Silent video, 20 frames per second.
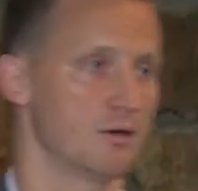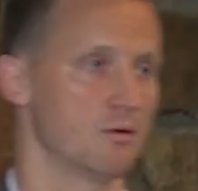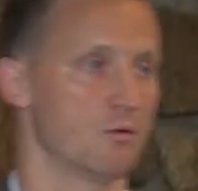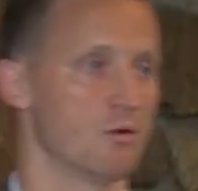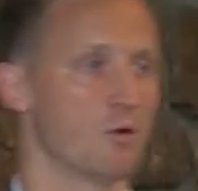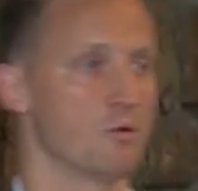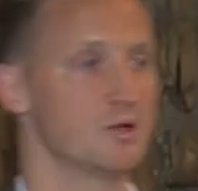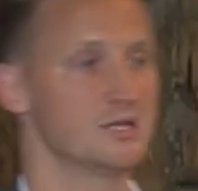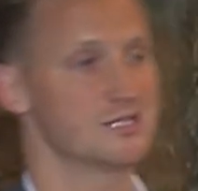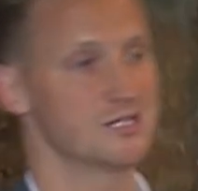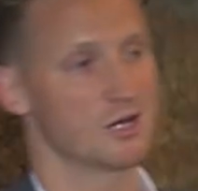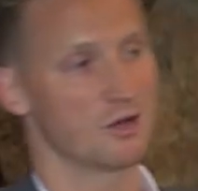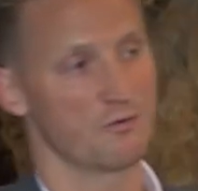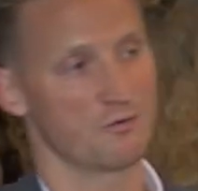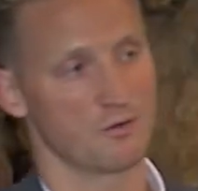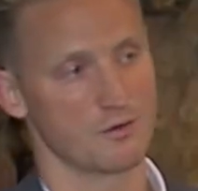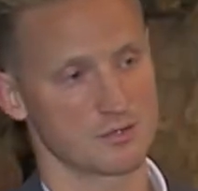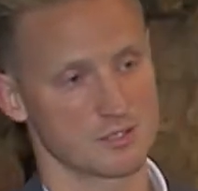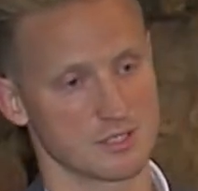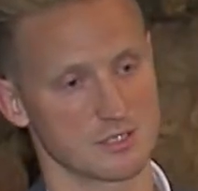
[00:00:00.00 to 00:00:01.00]
What we tell
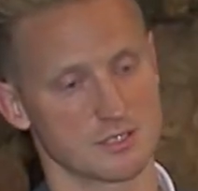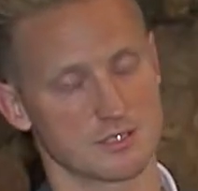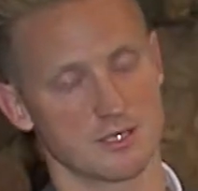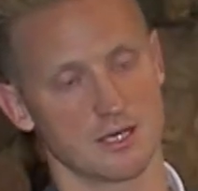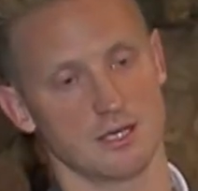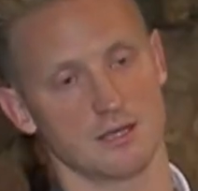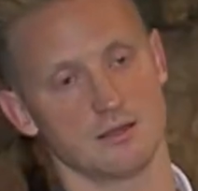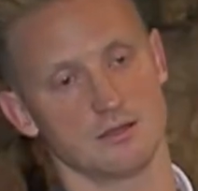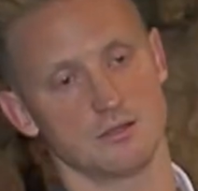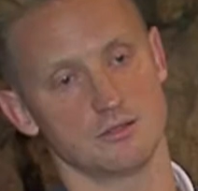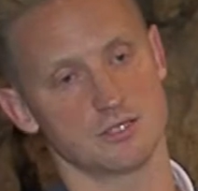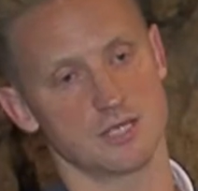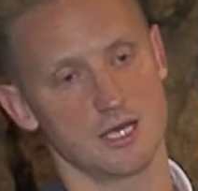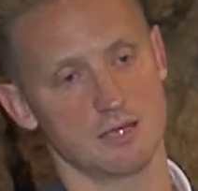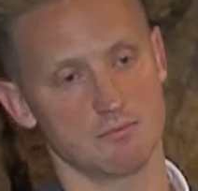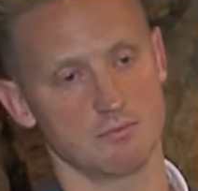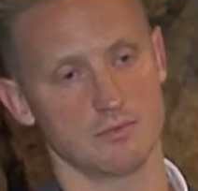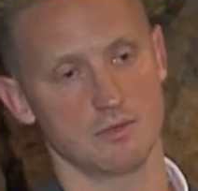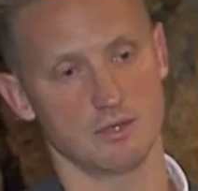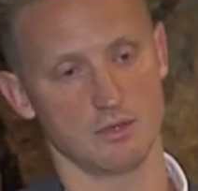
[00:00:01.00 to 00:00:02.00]
folks is that you
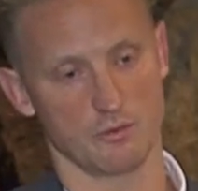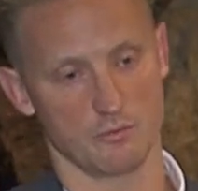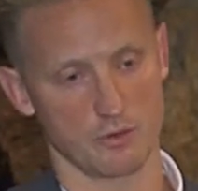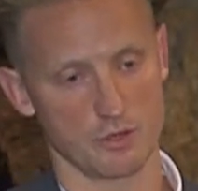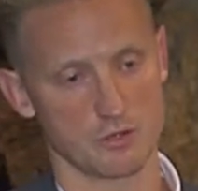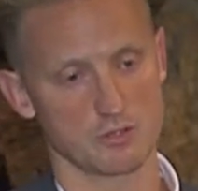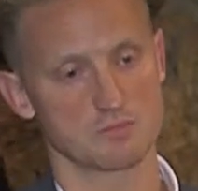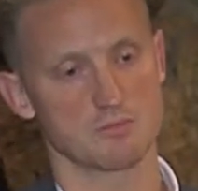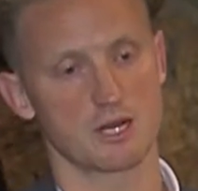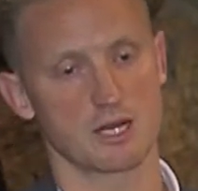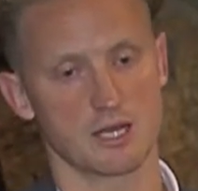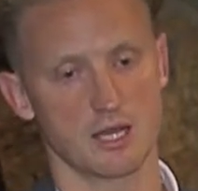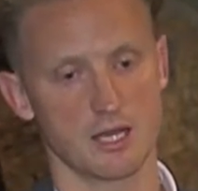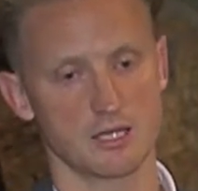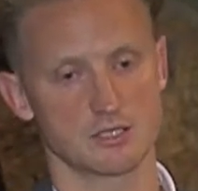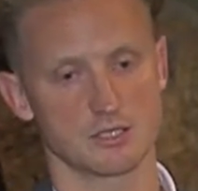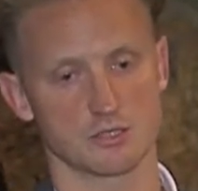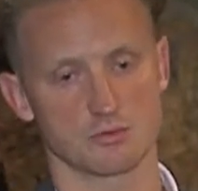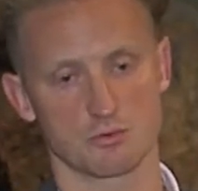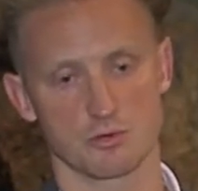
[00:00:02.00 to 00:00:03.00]
take, if we use
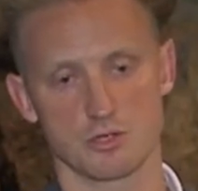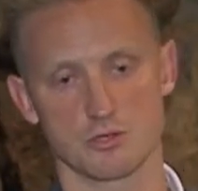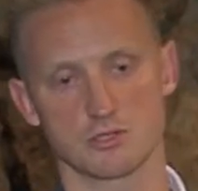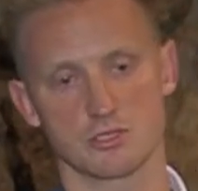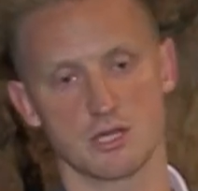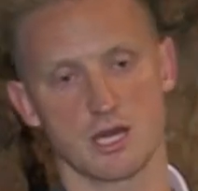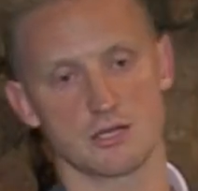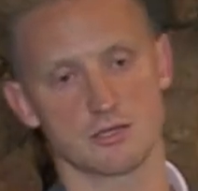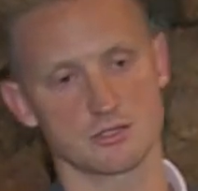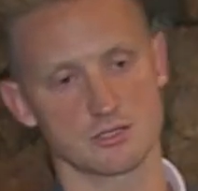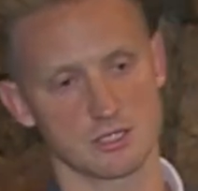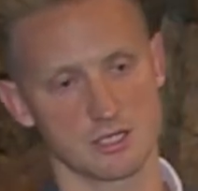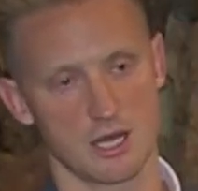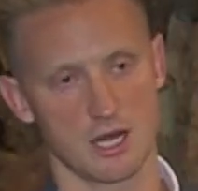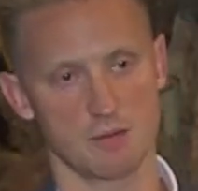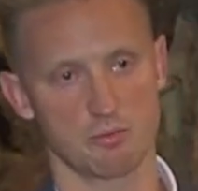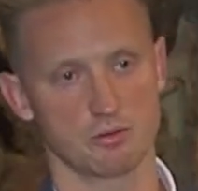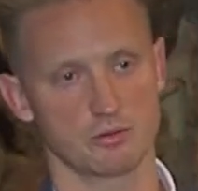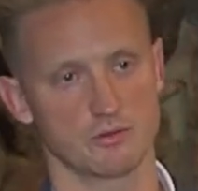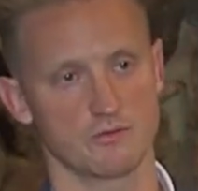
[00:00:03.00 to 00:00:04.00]
medications, we're using that just to
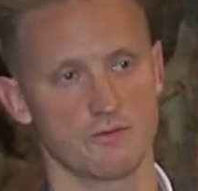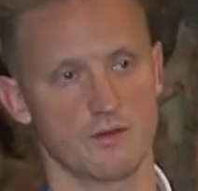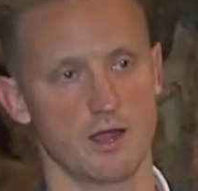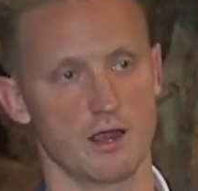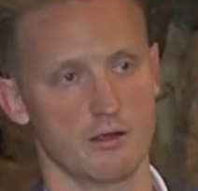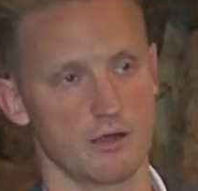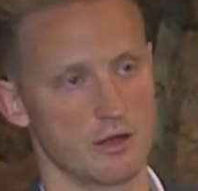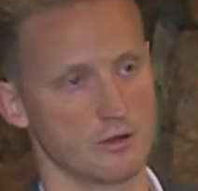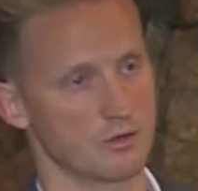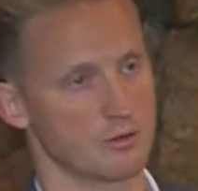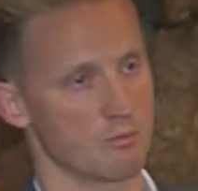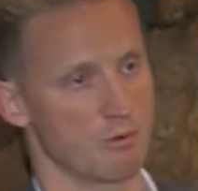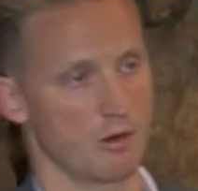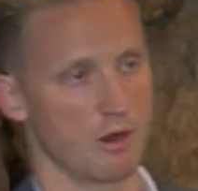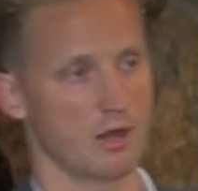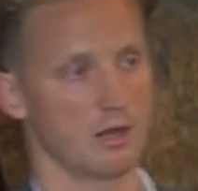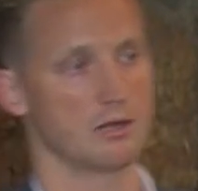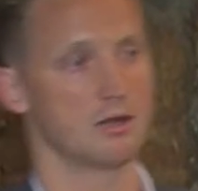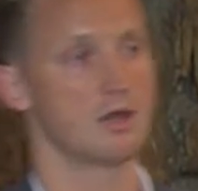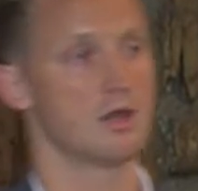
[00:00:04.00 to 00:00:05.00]
kind of put the fire out in your
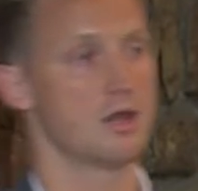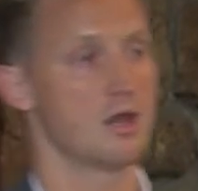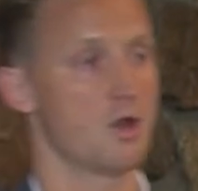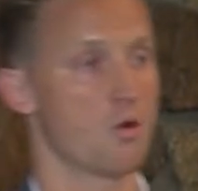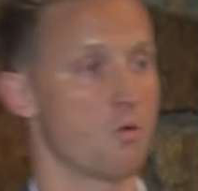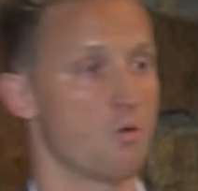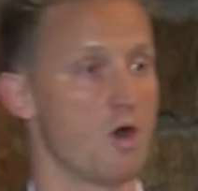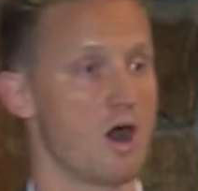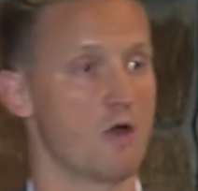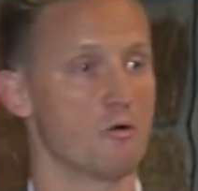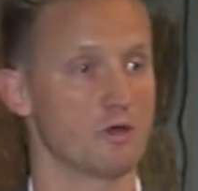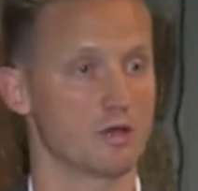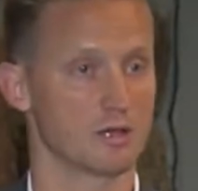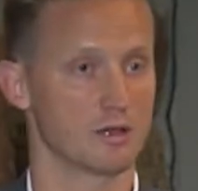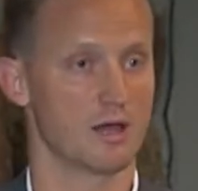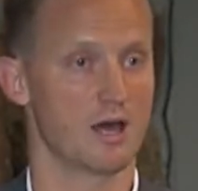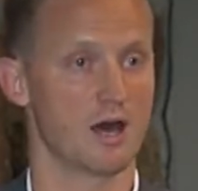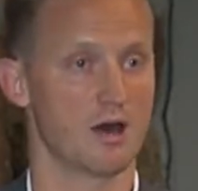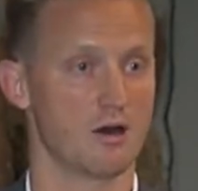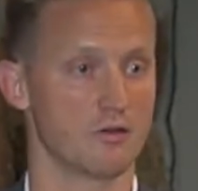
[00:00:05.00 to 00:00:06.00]
brain while we
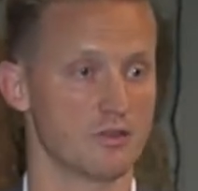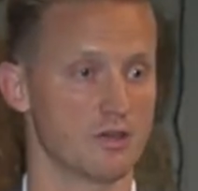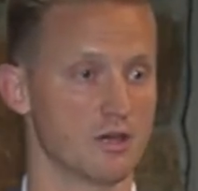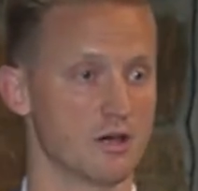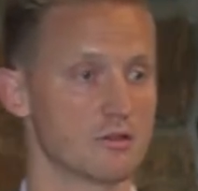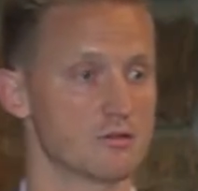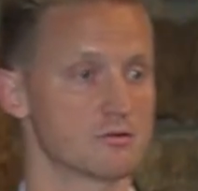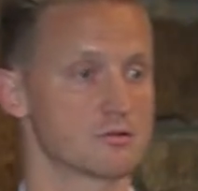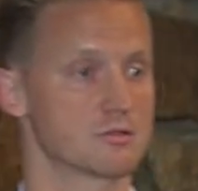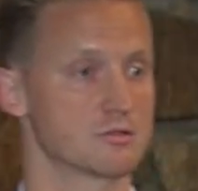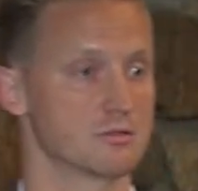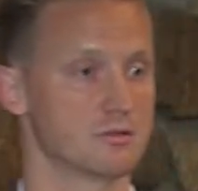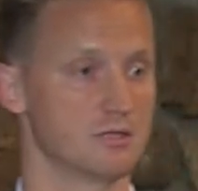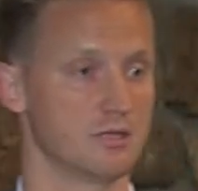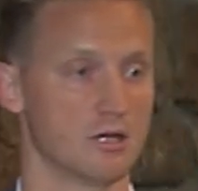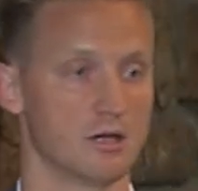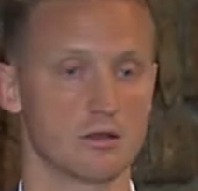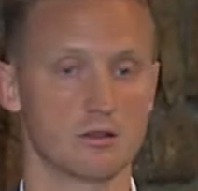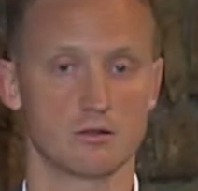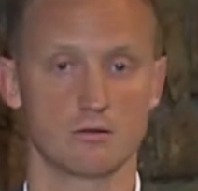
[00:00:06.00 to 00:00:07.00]
allow the
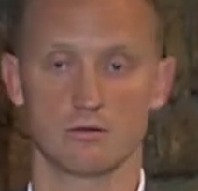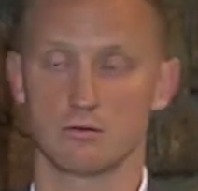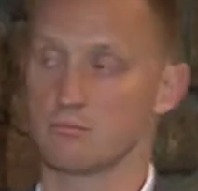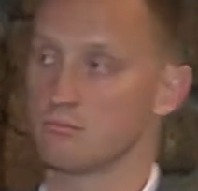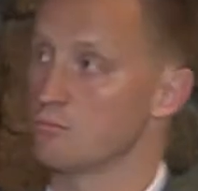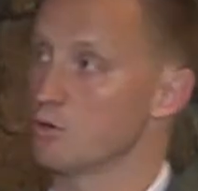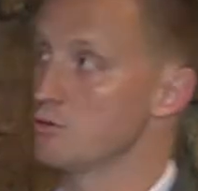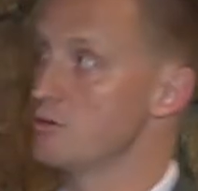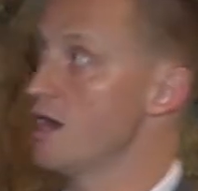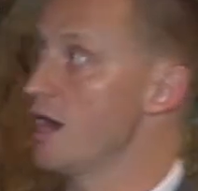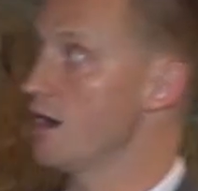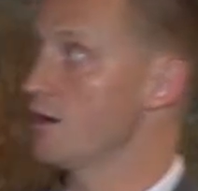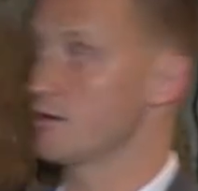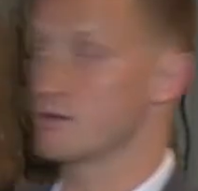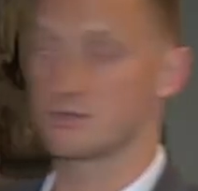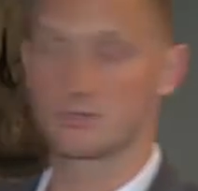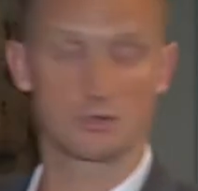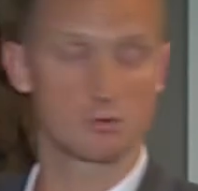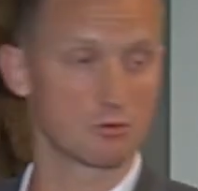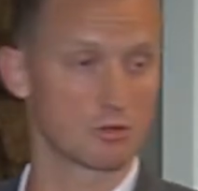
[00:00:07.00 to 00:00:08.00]
other
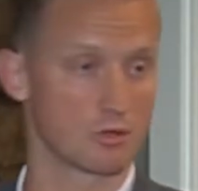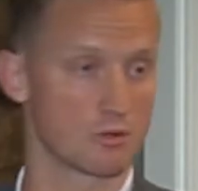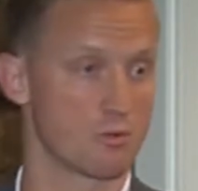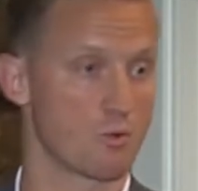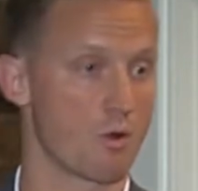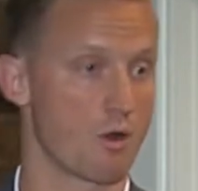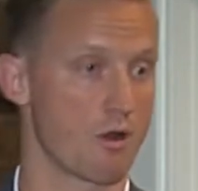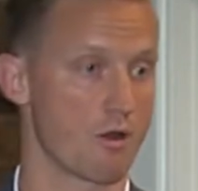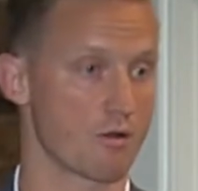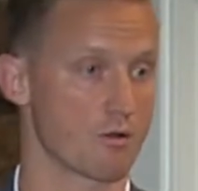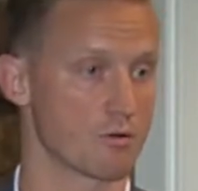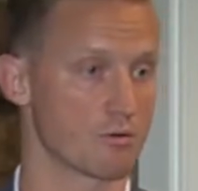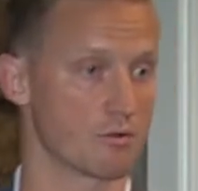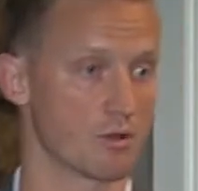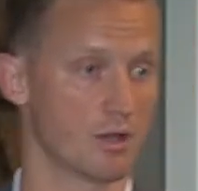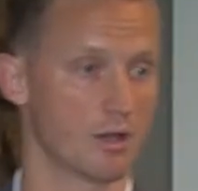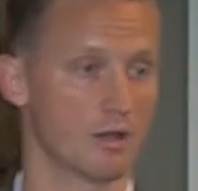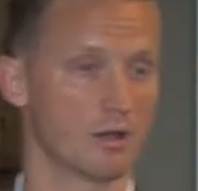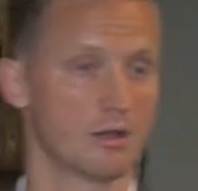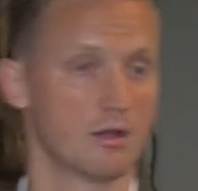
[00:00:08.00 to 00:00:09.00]
modalities to really work,
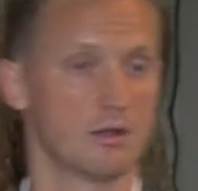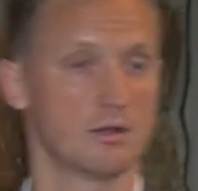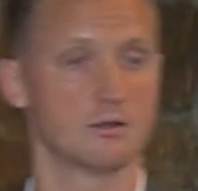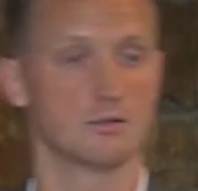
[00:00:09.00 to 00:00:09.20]
okay?